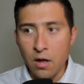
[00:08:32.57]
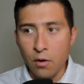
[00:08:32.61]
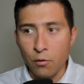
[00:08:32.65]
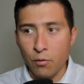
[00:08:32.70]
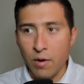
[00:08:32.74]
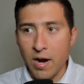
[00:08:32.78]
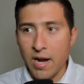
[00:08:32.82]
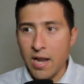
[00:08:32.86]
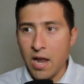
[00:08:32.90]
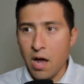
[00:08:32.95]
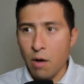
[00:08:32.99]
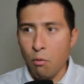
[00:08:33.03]

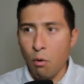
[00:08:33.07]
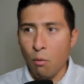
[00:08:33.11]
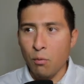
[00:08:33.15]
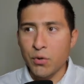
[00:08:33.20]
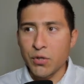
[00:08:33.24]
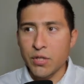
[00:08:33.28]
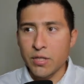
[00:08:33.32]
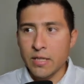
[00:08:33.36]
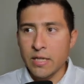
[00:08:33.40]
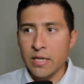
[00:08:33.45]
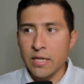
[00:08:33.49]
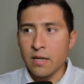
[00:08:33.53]
Right now, what
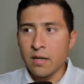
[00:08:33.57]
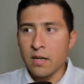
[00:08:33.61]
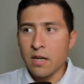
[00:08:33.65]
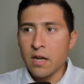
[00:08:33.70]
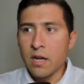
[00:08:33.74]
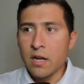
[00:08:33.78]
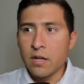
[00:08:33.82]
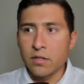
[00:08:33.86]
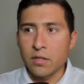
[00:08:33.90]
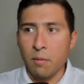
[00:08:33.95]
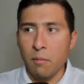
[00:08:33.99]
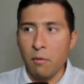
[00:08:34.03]
we see,
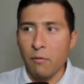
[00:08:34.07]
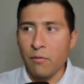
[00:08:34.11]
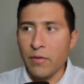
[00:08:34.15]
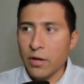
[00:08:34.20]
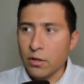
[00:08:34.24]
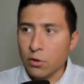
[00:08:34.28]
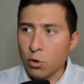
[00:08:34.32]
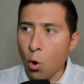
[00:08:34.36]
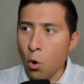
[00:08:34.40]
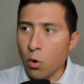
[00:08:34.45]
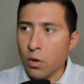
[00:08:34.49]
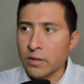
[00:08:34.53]
some of the
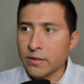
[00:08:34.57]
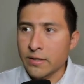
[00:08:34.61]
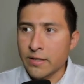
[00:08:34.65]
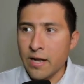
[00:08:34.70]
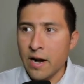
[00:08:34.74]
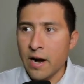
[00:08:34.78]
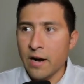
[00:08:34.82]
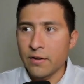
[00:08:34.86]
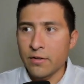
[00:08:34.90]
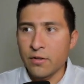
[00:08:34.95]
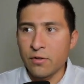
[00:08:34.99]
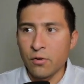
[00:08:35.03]
tokens
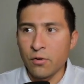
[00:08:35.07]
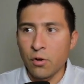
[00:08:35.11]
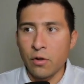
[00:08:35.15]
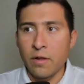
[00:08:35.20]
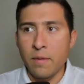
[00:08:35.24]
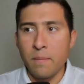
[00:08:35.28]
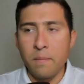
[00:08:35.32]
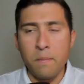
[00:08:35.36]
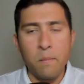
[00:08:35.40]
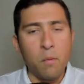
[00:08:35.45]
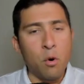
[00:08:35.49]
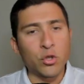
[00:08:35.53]
that are, you know,
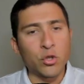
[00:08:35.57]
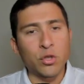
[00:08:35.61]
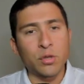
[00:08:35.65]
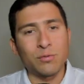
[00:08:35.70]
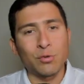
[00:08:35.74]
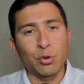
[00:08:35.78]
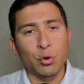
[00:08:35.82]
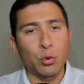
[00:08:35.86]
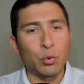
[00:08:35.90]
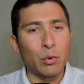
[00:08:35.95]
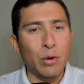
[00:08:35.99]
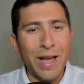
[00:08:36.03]
the most
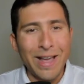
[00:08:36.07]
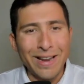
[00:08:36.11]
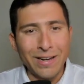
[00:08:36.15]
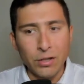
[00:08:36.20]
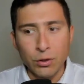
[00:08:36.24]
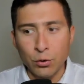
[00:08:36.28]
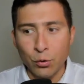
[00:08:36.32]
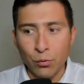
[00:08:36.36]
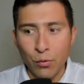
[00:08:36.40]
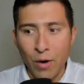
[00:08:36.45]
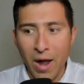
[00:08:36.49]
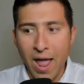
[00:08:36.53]
traded
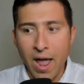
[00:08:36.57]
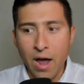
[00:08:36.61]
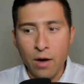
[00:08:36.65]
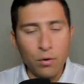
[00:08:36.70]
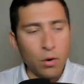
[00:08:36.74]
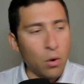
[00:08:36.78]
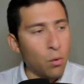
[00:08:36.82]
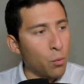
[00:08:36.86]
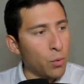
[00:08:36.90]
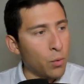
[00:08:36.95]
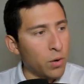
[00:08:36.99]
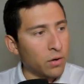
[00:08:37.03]

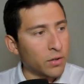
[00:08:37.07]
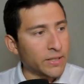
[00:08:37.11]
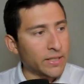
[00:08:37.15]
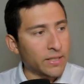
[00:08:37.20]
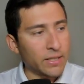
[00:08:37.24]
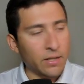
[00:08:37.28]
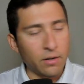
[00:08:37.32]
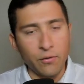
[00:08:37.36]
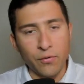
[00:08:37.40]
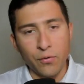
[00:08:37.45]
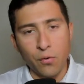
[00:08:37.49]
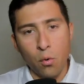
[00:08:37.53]
around, and we are
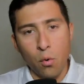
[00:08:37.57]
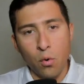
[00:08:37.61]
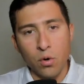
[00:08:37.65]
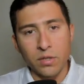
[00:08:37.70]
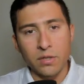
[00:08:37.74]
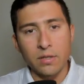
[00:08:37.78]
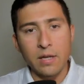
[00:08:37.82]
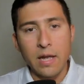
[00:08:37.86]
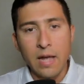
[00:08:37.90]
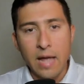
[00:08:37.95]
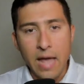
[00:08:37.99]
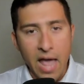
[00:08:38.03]
seeing, of
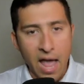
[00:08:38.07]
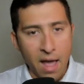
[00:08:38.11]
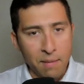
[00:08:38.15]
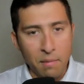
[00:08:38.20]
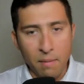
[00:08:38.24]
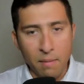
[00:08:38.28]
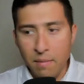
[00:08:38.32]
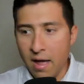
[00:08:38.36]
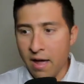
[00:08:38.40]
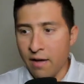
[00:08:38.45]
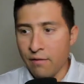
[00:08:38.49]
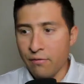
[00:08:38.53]
course,
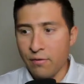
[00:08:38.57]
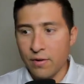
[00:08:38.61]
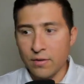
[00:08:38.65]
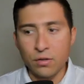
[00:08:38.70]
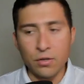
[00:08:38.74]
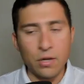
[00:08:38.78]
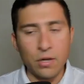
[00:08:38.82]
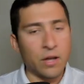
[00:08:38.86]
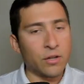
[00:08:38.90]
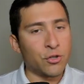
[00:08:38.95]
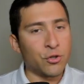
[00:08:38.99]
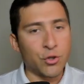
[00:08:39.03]

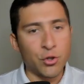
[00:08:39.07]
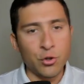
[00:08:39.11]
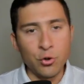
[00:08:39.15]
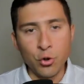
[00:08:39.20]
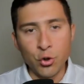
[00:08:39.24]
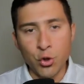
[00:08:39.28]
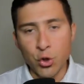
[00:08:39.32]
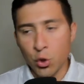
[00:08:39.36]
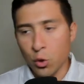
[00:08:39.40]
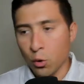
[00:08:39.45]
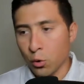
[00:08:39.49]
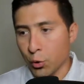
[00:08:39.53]
MMF, as
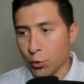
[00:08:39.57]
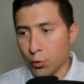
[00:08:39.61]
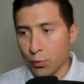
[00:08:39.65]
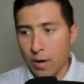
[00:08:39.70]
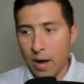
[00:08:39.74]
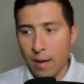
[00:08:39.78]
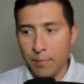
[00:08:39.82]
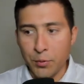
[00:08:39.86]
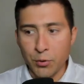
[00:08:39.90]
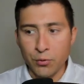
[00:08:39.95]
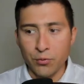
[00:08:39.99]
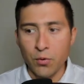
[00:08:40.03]
usual,
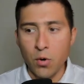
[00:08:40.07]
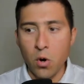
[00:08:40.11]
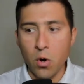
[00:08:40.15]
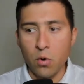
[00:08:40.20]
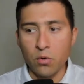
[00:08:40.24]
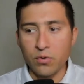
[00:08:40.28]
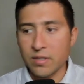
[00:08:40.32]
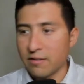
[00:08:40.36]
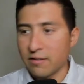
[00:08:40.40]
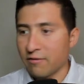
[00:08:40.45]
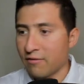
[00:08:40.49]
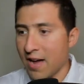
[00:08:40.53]
Grab CRO,
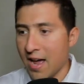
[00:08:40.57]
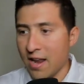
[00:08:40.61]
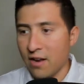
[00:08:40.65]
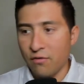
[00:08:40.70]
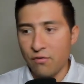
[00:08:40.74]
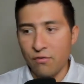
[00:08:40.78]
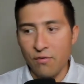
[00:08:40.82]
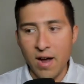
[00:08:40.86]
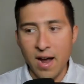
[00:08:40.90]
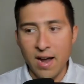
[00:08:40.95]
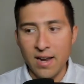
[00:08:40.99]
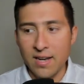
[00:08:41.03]
Savannah
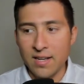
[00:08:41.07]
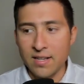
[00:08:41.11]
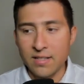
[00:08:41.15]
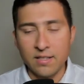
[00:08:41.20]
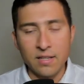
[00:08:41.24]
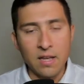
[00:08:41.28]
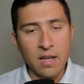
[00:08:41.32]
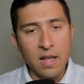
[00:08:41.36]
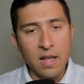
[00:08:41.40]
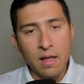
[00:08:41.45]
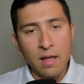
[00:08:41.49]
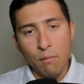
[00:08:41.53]

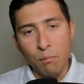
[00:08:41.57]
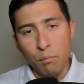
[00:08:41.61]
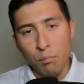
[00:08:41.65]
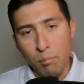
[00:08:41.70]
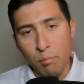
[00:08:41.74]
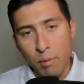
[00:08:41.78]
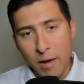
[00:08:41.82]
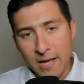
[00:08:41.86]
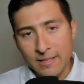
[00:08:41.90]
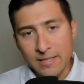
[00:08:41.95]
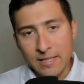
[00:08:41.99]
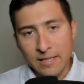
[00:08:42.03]
Finance,
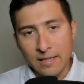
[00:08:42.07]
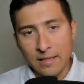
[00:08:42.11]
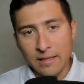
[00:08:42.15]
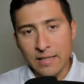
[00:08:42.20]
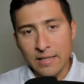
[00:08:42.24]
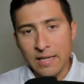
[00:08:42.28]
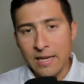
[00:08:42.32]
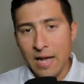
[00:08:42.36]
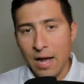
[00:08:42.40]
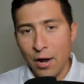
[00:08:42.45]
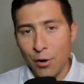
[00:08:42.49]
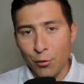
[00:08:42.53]

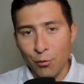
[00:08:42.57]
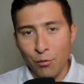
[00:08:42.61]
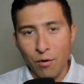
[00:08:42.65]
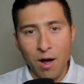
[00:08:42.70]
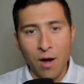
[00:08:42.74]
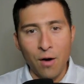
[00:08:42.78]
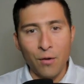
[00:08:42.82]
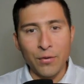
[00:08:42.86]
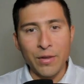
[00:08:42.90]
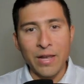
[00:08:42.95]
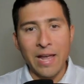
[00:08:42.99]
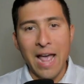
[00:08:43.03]
basically
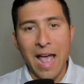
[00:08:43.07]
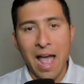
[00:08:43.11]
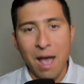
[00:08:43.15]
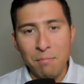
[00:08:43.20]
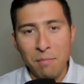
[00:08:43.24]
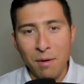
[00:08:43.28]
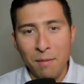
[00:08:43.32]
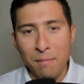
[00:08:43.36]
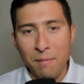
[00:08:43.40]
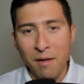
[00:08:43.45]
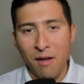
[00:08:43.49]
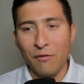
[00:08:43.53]
around the
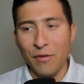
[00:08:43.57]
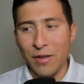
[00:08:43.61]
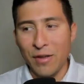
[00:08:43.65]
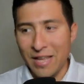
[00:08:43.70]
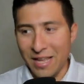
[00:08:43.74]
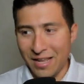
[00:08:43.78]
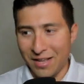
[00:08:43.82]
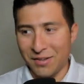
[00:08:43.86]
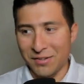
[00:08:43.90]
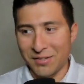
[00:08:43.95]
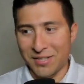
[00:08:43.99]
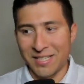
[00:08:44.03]
MMF
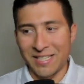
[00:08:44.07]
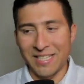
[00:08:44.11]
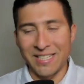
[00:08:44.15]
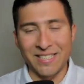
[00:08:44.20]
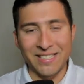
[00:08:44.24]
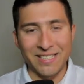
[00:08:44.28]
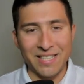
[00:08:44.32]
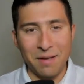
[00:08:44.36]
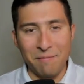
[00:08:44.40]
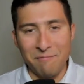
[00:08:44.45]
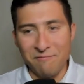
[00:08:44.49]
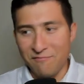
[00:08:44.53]

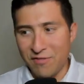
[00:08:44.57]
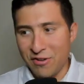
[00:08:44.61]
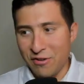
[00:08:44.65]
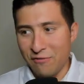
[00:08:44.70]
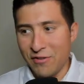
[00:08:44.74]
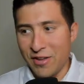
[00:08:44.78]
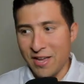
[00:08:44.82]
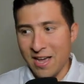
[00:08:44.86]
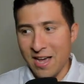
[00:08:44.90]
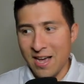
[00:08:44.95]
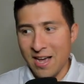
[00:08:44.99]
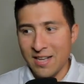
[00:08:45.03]
ecosystem,
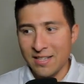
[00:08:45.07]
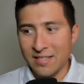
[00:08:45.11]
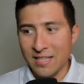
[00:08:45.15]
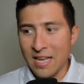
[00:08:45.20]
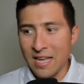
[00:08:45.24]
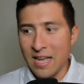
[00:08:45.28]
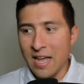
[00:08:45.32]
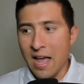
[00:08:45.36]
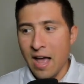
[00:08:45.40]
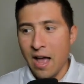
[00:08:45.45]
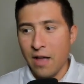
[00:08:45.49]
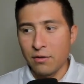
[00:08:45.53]
VVS,
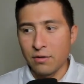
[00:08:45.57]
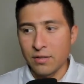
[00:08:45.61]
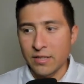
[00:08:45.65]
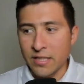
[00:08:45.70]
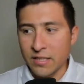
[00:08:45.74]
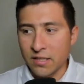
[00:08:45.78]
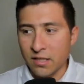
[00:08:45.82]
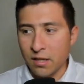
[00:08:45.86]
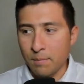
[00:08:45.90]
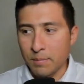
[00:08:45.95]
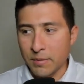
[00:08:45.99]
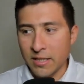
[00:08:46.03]
and you
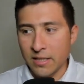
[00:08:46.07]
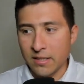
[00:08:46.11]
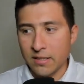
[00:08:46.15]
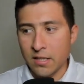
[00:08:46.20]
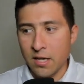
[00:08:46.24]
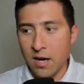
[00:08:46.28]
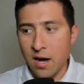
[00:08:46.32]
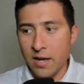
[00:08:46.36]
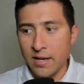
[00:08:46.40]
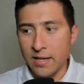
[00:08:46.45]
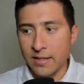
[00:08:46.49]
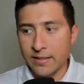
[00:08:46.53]
see some
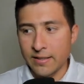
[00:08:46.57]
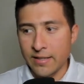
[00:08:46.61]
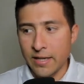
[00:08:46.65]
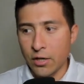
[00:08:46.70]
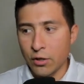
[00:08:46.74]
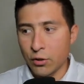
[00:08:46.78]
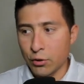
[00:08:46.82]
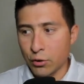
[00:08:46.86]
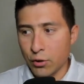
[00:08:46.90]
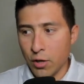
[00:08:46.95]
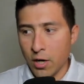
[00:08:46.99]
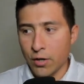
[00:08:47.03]
Tectonic
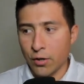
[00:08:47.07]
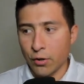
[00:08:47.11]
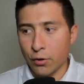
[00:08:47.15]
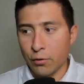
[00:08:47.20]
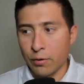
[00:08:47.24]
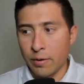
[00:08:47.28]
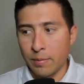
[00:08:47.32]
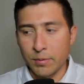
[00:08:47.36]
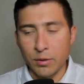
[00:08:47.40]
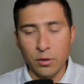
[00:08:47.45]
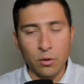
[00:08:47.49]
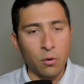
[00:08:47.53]
there, Dark
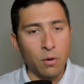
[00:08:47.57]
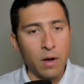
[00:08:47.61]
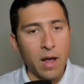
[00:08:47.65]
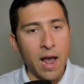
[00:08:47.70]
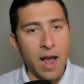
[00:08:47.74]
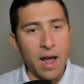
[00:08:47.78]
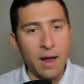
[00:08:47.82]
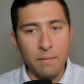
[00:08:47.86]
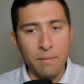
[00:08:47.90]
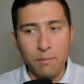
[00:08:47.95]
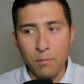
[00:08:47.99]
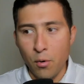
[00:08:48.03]
Crypto,
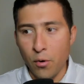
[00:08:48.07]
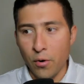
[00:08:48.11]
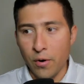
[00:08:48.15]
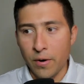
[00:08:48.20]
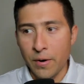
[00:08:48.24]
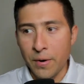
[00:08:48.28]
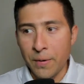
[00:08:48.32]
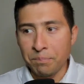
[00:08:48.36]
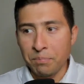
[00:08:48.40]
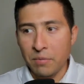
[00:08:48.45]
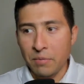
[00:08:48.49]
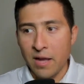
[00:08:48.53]
and more.
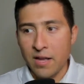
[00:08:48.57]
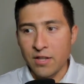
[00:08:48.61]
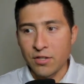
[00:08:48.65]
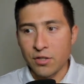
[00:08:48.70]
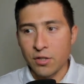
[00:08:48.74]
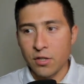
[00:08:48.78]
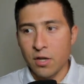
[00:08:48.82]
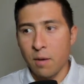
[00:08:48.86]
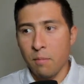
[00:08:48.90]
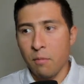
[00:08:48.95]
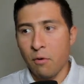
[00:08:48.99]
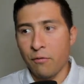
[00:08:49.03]
And
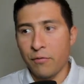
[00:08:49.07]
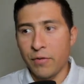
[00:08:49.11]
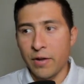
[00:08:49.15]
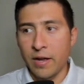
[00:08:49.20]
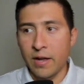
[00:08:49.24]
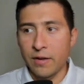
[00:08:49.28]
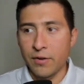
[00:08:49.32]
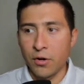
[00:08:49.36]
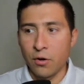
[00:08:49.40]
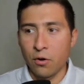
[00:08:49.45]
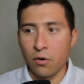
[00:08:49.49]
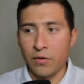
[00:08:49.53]
some of
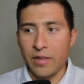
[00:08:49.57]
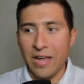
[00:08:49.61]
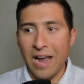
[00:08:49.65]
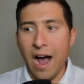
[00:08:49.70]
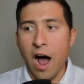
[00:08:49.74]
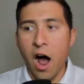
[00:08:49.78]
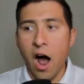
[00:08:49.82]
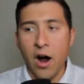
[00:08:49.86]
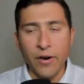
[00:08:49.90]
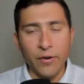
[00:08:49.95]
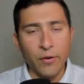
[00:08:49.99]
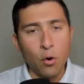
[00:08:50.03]
the, you know, the
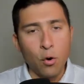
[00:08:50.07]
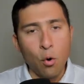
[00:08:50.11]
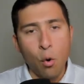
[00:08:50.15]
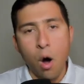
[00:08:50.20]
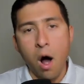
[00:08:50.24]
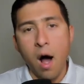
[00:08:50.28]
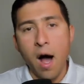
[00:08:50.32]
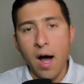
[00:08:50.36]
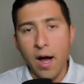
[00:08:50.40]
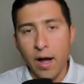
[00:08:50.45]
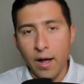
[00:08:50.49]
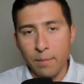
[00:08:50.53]

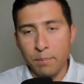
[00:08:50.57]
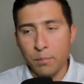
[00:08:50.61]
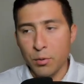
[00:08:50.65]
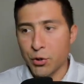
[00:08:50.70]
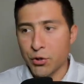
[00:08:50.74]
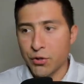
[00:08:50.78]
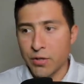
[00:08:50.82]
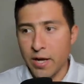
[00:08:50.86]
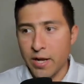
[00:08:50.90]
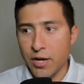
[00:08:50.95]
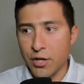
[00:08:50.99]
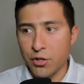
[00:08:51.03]
ROI
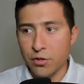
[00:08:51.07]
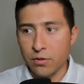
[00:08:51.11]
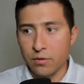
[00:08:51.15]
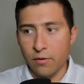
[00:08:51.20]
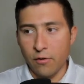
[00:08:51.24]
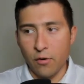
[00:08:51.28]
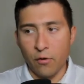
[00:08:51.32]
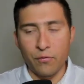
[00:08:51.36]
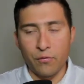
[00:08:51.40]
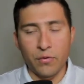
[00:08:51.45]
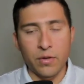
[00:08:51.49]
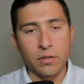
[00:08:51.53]
percentage
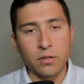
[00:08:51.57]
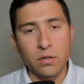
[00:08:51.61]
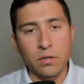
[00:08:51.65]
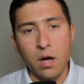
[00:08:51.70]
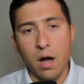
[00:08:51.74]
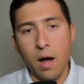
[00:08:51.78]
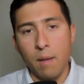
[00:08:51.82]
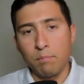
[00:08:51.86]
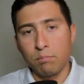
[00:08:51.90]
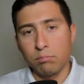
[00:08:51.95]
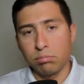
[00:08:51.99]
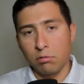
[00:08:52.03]
of the
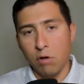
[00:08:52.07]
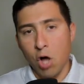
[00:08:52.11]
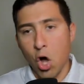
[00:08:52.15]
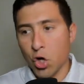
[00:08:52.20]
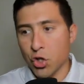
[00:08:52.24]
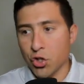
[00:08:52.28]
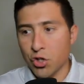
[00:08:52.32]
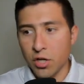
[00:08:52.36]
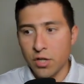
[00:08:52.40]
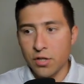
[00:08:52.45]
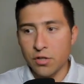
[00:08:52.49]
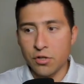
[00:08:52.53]
top
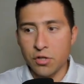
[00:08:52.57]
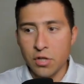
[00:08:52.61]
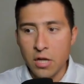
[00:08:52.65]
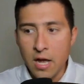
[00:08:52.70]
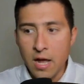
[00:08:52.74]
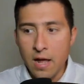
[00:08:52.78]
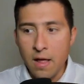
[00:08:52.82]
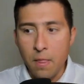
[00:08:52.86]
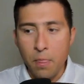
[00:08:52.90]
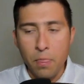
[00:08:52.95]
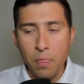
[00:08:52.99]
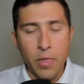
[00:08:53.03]
blockchains,
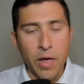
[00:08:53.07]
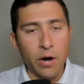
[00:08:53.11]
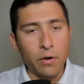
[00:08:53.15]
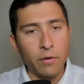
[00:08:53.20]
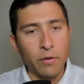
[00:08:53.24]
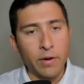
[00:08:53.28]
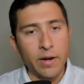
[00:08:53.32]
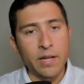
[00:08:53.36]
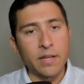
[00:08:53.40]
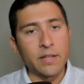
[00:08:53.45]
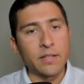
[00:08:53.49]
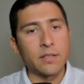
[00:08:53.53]
there
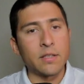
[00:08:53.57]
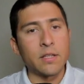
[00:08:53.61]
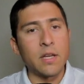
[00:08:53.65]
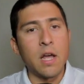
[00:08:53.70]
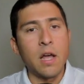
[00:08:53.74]
it is.